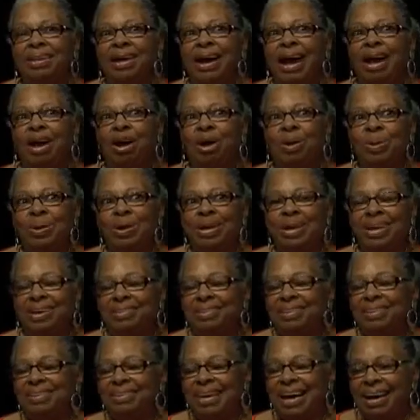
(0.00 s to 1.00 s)
not only in
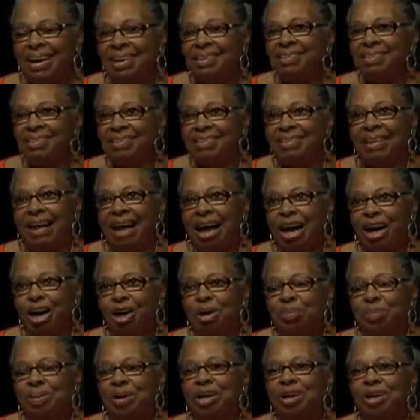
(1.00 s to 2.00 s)
today's
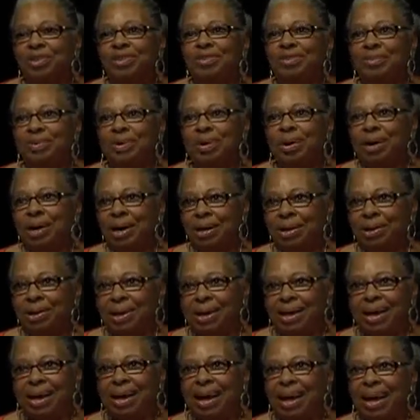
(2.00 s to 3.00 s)
society, but
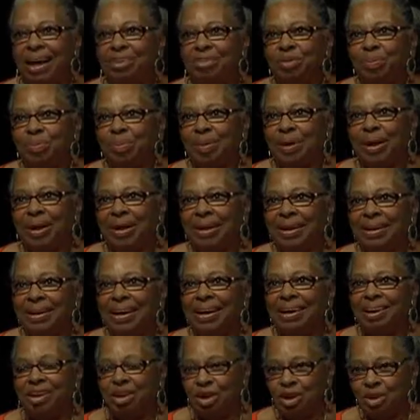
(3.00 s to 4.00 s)
historically, has been
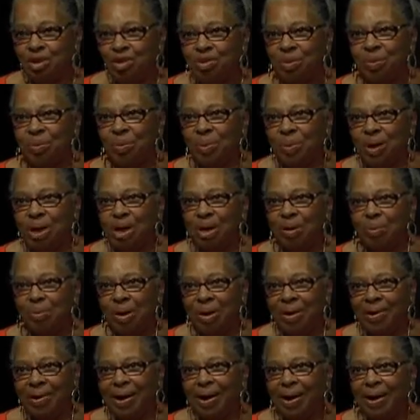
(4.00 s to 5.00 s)
an issue in
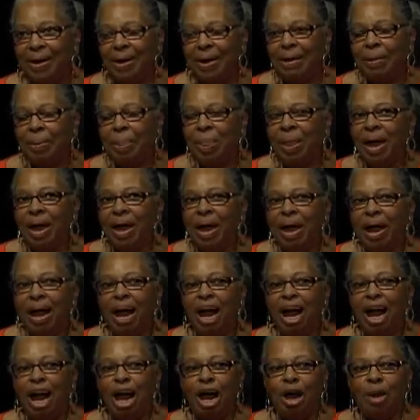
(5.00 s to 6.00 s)
America.
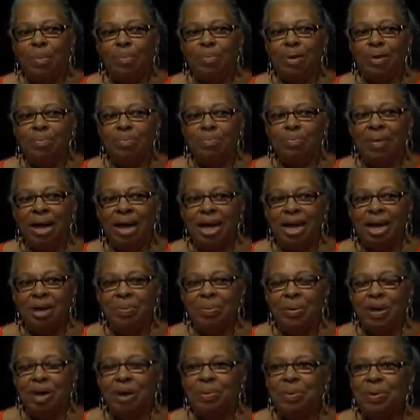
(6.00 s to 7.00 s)
Um, many
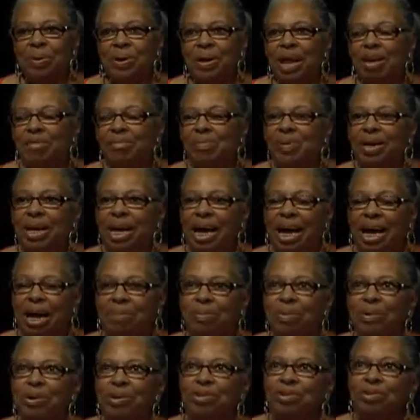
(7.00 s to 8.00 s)
people have been
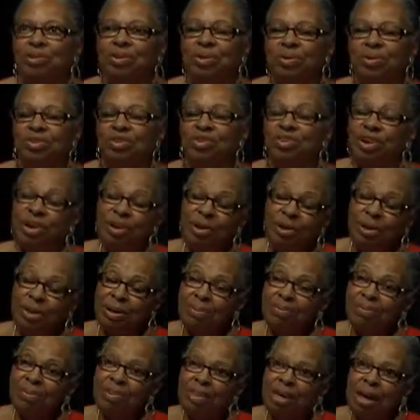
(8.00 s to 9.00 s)
able to shield
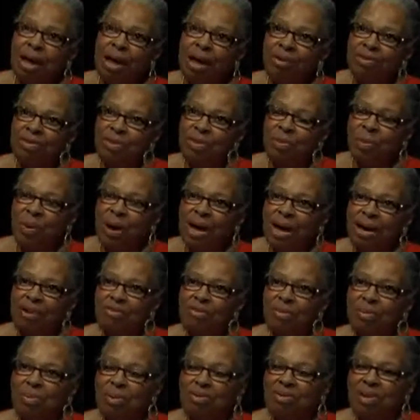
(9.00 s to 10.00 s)
themselves away
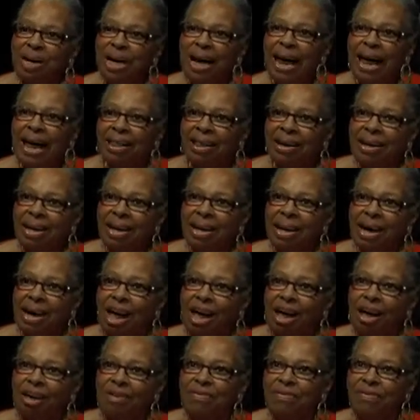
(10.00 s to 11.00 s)
from the reality
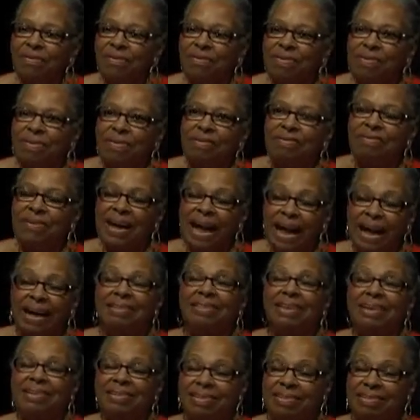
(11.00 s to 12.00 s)
of the
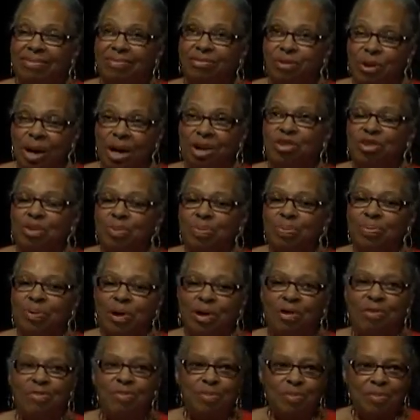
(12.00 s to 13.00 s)
fact that racial
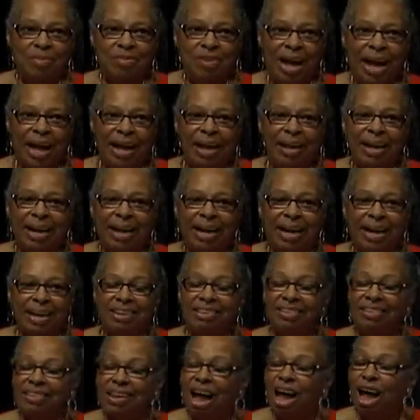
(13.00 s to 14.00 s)
profiling
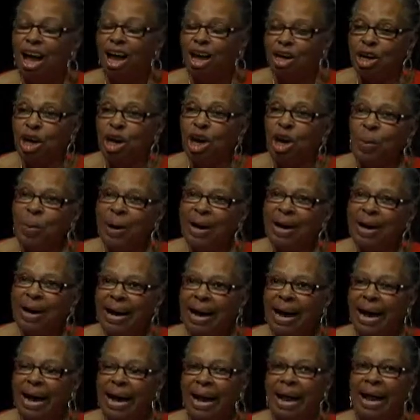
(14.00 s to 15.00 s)
is
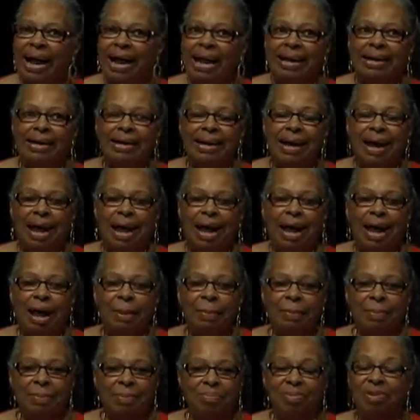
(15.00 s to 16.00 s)
ongoing and
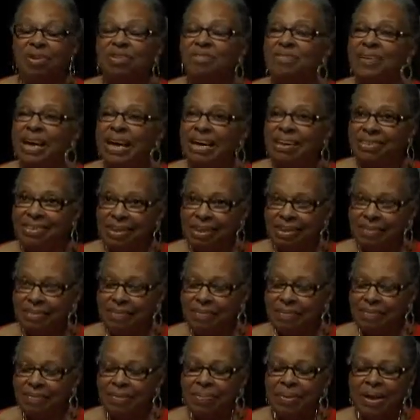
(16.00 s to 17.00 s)
um, pervasive.
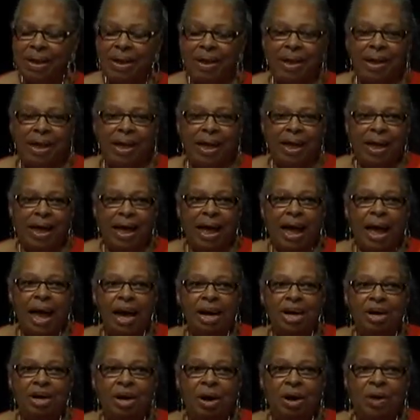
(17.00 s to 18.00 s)

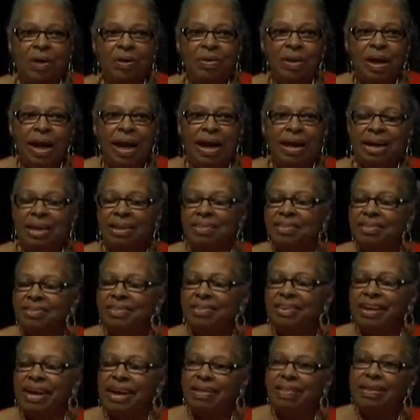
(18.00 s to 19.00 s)
I know that in the
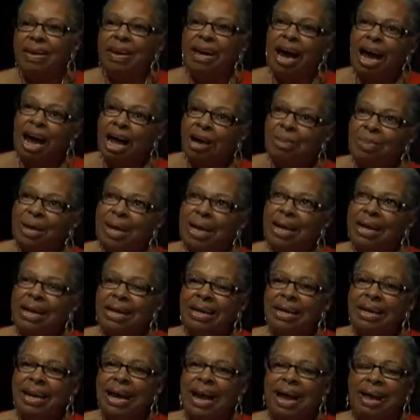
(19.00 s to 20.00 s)
skin that I'm
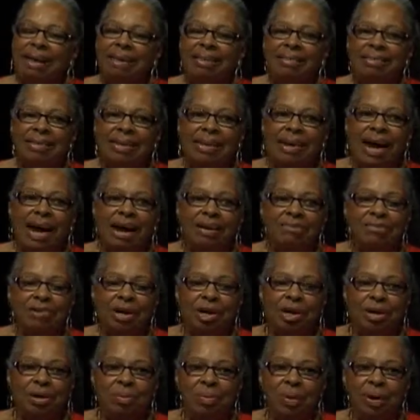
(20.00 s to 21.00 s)
in, as an
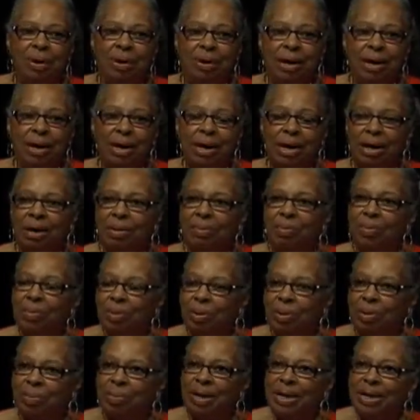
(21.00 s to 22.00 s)
African American
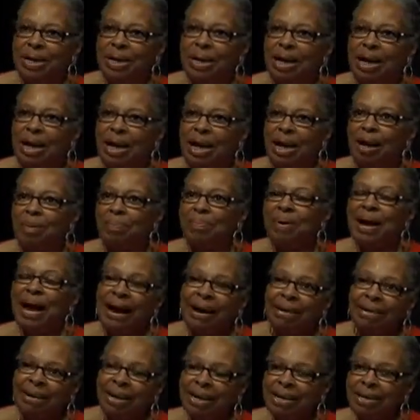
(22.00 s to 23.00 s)
woman, uh,
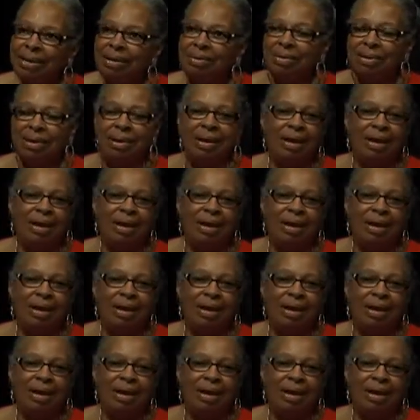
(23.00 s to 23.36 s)
parent,